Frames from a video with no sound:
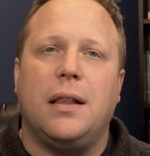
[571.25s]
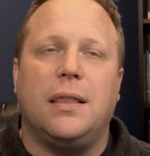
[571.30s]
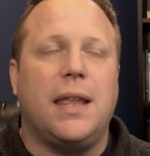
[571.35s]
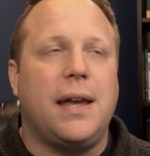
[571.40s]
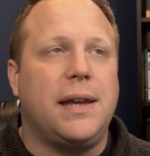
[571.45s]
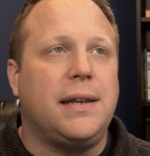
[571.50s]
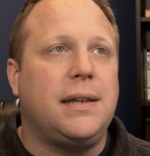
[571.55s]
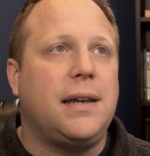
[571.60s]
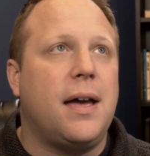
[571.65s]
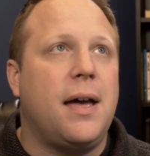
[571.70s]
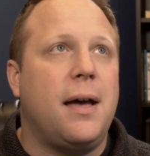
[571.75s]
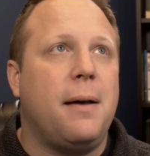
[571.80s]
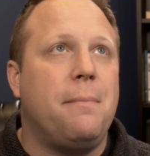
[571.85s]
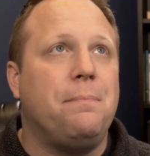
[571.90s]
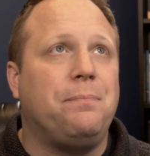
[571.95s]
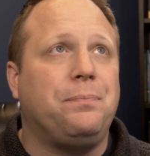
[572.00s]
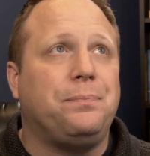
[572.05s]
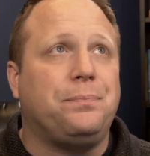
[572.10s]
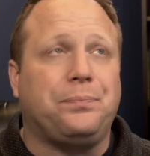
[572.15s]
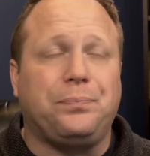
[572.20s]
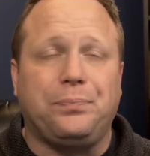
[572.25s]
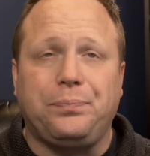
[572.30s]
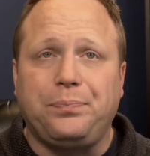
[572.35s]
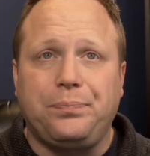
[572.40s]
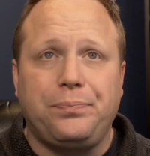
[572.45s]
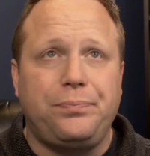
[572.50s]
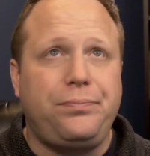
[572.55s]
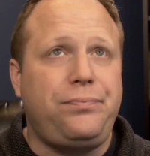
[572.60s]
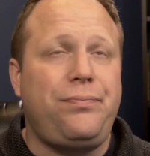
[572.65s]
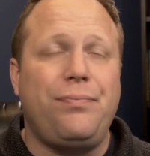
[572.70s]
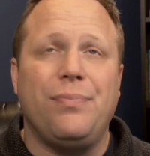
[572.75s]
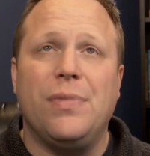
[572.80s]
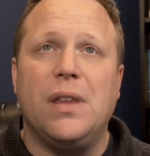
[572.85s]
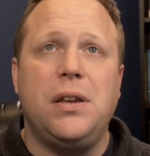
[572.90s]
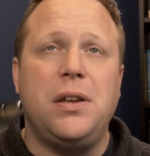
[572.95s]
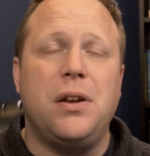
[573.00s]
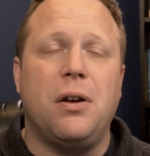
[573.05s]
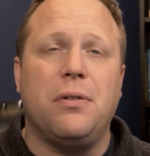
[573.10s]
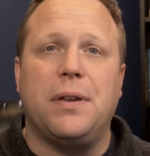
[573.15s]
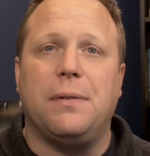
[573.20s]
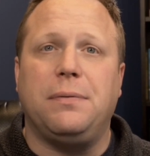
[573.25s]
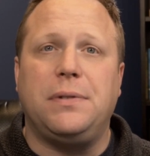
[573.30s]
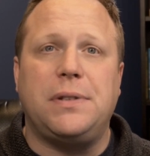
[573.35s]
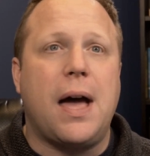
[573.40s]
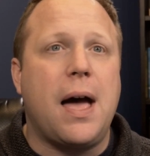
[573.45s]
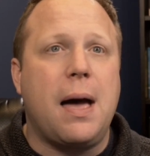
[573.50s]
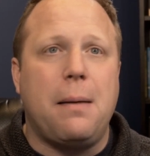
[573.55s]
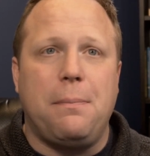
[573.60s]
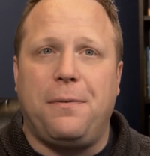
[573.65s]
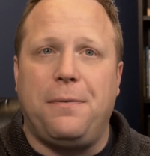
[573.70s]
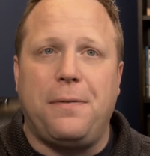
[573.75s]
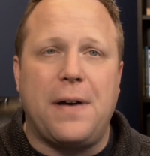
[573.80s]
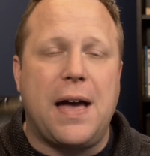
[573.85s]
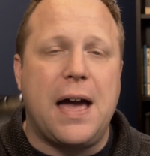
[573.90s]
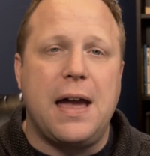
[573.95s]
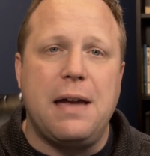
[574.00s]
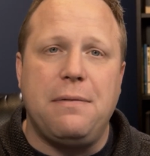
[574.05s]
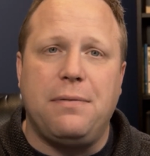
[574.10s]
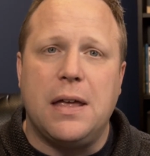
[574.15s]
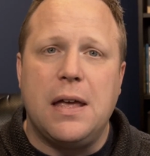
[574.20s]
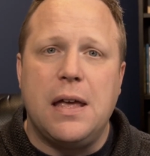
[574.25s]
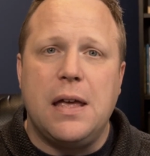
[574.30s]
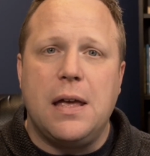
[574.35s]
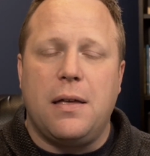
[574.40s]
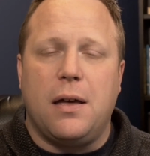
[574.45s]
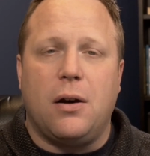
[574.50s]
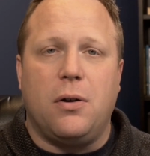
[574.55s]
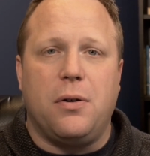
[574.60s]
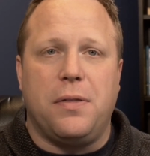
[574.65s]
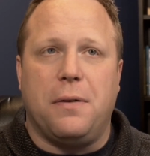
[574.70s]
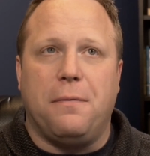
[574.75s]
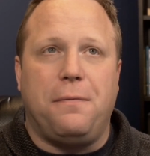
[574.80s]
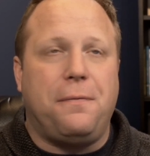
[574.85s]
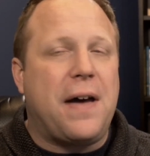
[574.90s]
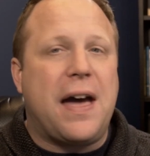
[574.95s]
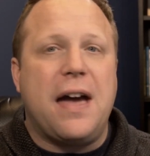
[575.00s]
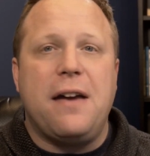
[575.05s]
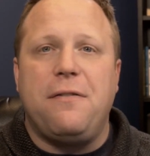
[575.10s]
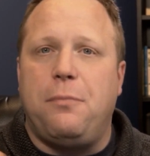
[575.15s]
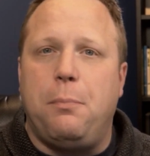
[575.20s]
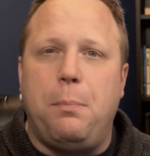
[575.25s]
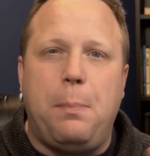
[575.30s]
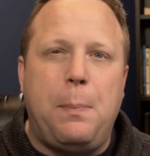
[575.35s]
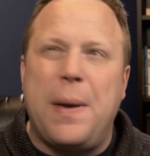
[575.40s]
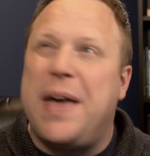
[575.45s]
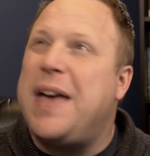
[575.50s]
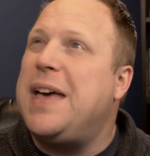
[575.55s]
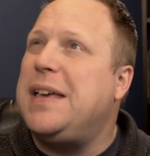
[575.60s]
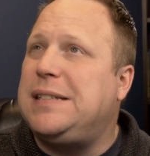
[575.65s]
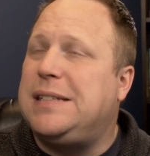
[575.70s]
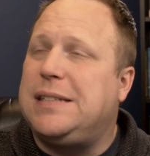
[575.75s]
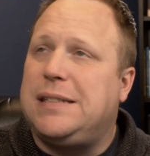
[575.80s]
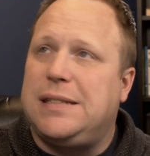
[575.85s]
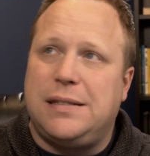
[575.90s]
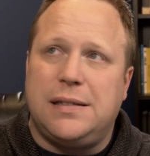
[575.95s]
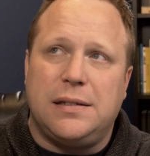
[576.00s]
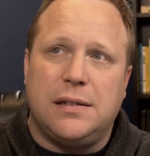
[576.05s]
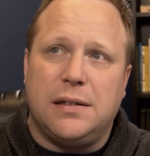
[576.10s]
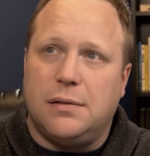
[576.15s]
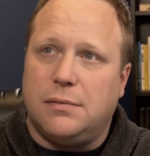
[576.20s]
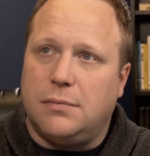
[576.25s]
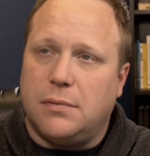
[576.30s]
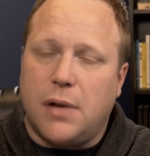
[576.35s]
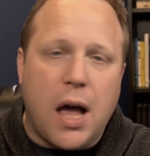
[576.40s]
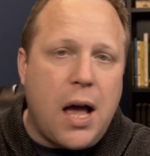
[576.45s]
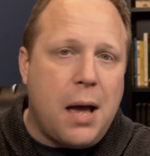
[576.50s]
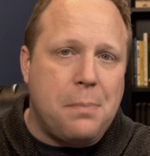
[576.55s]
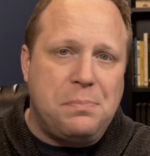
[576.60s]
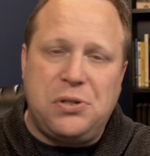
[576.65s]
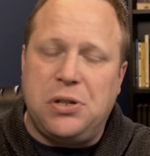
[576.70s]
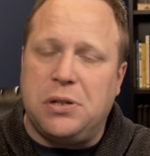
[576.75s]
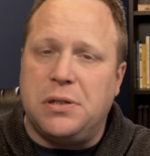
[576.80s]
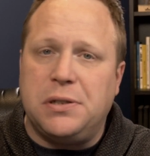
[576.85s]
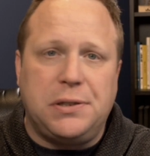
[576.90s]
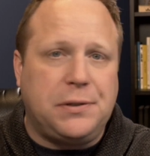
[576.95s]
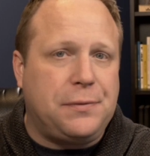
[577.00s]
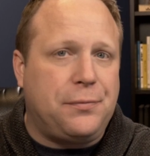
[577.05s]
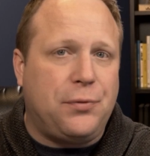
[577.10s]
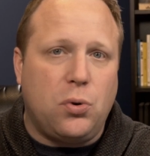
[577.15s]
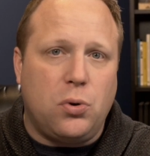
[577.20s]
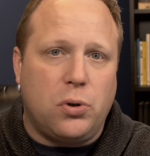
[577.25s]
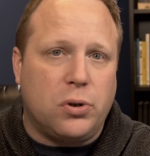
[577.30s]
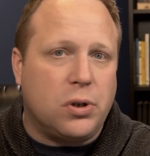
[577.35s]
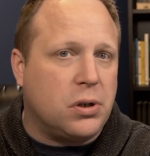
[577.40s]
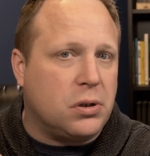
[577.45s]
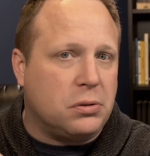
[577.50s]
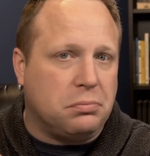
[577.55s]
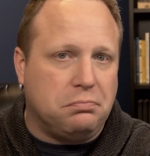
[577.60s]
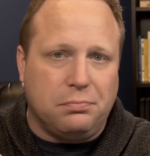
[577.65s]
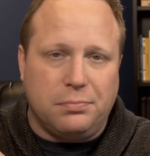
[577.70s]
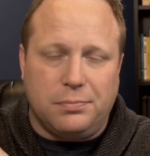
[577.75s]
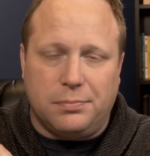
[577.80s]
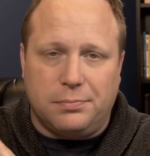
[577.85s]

like you know, the top 5 or the 5 best options for